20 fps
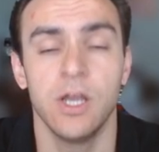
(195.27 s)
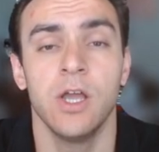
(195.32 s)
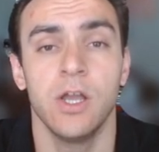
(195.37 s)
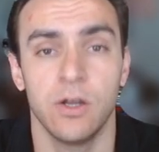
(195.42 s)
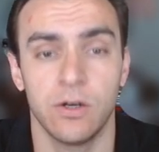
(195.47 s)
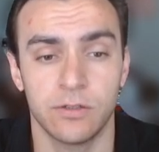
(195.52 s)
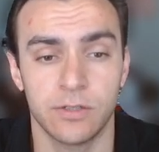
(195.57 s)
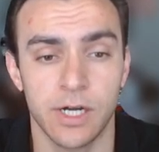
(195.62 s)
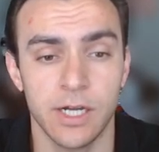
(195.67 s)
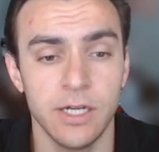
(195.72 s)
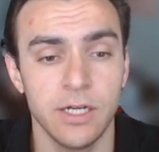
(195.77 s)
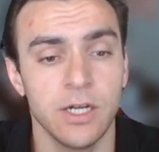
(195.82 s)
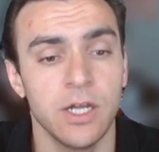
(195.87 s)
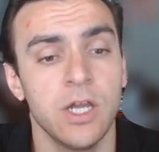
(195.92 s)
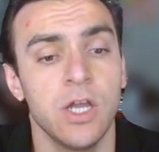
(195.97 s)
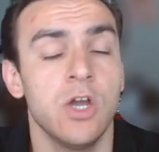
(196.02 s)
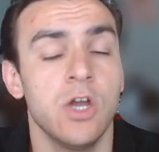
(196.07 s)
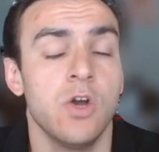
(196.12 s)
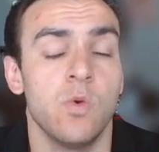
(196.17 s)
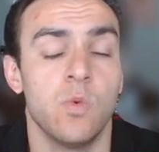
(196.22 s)
All right.
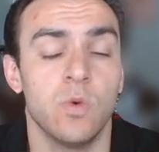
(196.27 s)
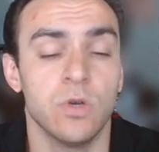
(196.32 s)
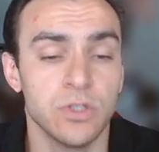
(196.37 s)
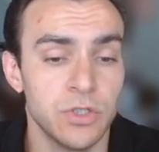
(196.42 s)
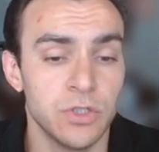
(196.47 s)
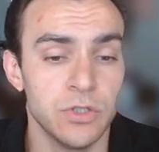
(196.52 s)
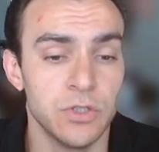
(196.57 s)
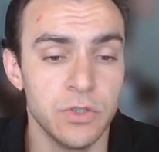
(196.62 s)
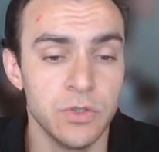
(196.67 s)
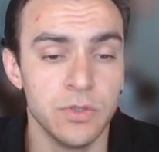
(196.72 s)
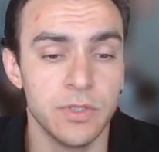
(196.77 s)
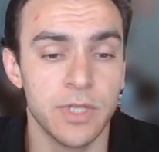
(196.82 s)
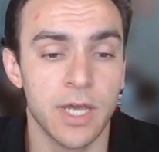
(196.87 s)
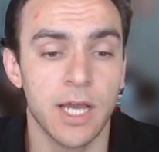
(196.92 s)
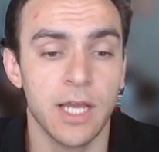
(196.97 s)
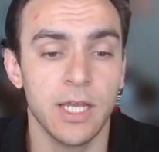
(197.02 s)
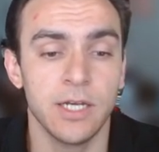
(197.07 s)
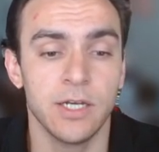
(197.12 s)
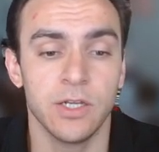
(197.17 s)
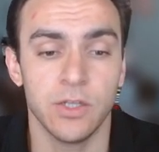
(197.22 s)
Once you do
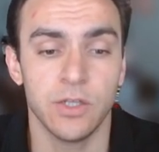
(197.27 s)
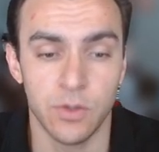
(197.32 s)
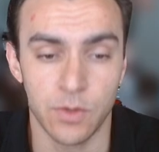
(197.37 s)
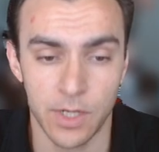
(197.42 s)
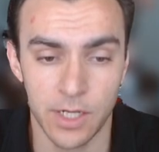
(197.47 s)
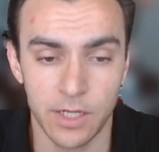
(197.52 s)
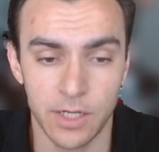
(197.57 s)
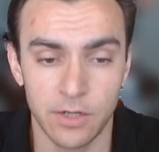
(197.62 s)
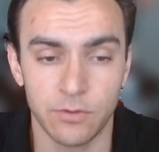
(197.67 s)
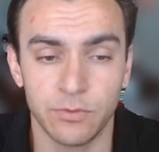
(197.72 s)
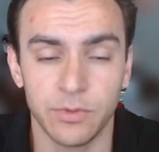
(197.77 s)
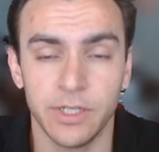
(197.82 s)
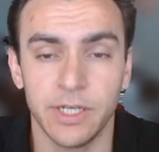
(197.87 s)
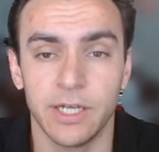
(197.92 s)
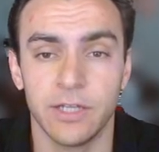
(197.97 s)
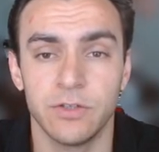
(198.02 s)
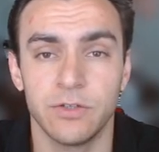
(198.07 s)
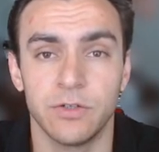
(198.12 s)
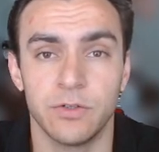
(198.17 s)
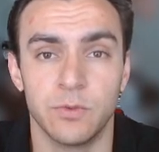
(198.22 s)
that, you hit
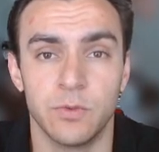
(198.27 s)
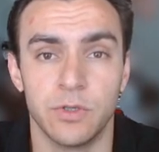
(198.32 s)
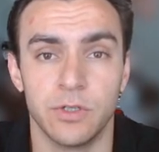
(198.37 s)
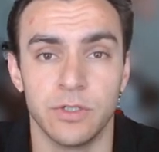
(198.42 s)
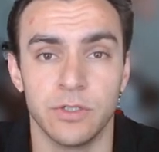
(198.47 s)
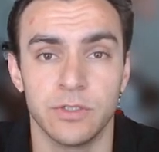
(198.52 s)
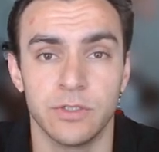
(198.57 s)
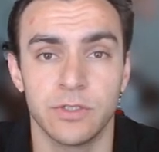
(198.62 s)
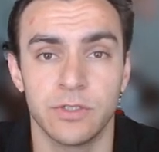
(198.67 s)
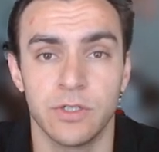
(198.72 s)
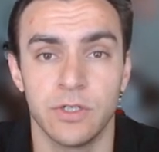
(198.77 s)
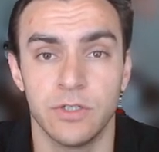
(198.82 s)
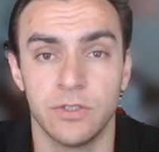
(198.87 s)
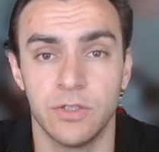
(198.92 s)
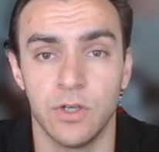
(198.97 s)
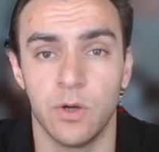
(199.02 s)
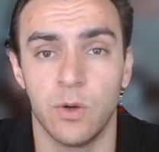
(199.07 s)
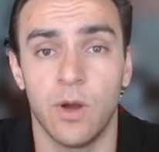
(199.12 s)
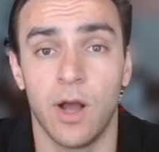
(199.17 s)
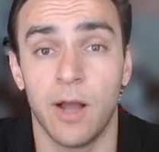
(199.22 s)
re-enter words.
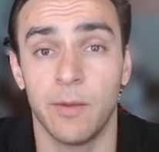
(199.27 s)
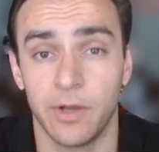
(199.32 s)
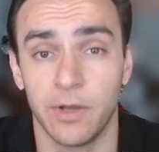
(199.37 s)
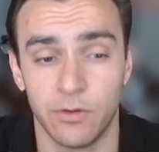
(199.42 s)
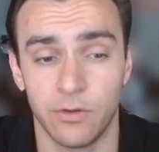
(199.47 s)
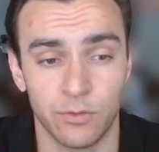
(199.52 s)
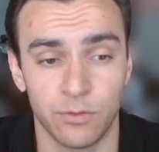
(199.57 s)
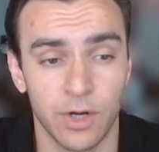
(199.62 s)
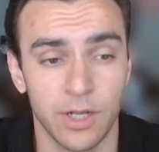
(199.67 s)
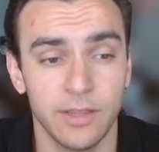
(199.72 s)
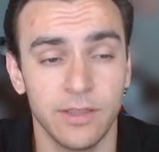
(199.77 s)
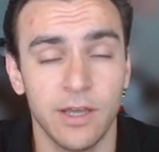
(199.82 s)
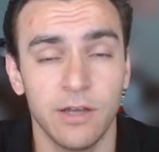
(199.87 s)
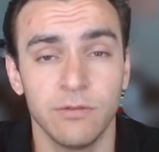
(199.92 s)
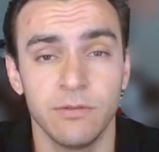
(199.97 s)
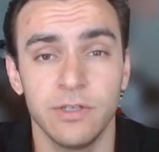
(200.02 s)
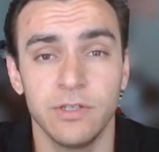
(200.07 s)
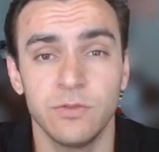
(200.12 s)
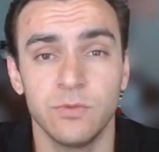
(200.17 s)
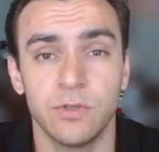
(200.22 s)
So I'm going to write down
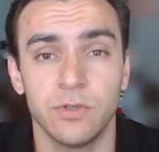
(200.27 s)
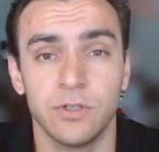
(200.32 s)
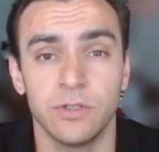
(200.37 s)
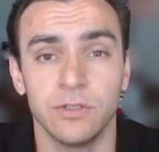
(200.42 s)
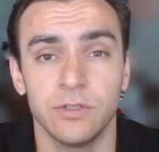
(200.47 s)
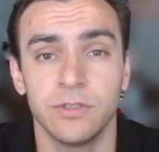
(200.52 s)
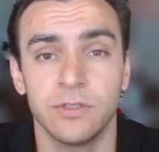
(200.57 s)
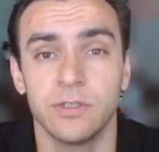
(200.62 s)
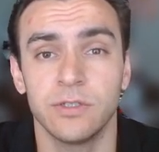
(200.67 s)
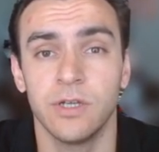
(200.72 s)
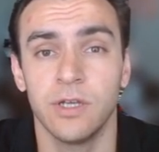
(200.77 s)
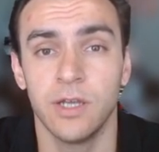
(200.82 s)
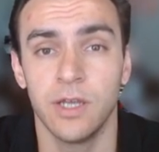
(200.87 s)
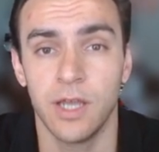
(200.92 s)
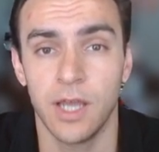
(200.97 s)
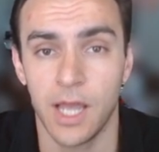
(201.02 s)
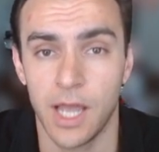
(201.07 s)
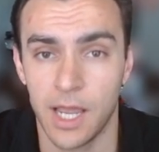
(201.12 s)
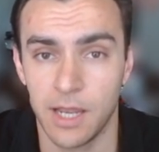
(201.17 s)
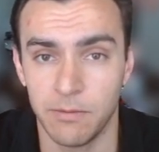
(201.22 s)
these words
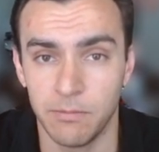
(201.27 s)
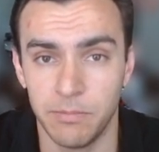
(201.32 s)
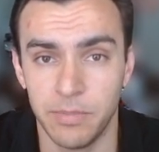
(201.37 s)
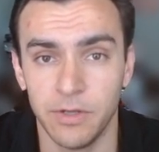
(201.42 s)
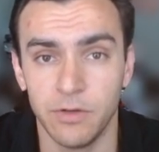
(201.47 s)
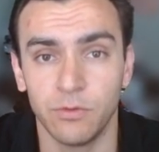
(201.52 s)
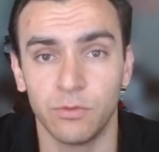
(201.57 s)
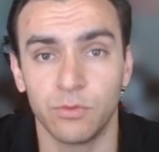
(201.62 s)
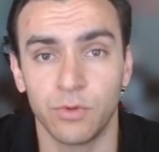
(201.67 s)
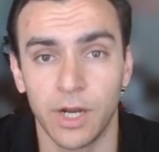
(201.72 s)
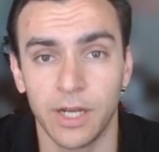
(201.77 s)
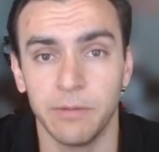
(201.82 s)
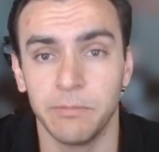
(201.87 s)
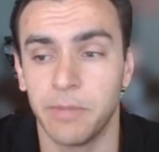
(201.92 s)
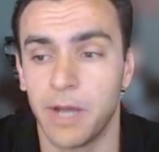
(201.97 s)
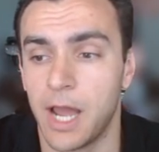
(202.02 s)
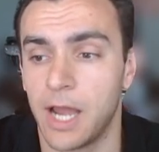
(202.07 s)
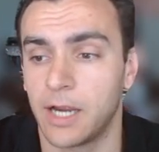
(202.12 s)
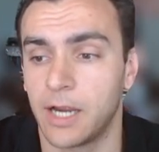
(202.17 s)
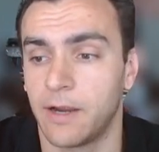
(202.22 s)
and be right
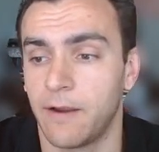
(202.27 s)
back.